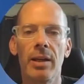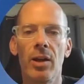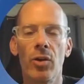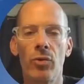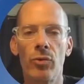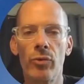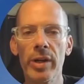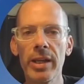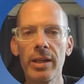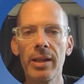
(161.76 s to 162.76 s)

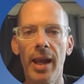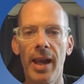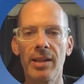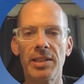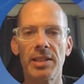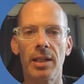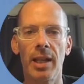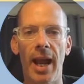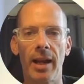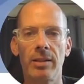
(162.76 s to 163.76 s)
read and
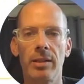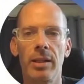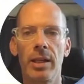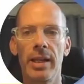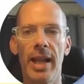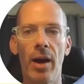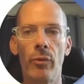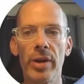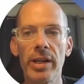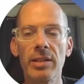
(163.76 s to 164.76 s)
select. Now,
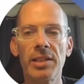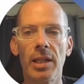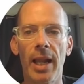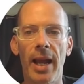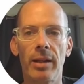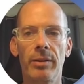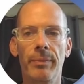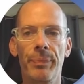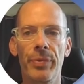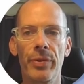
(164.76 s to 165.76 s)
read and select.
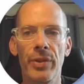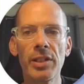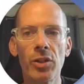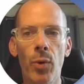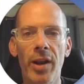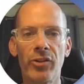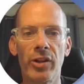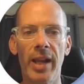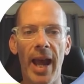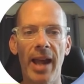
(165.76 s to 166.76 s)
This question
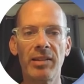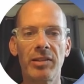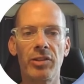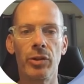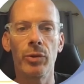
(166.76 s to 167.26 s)
asks you,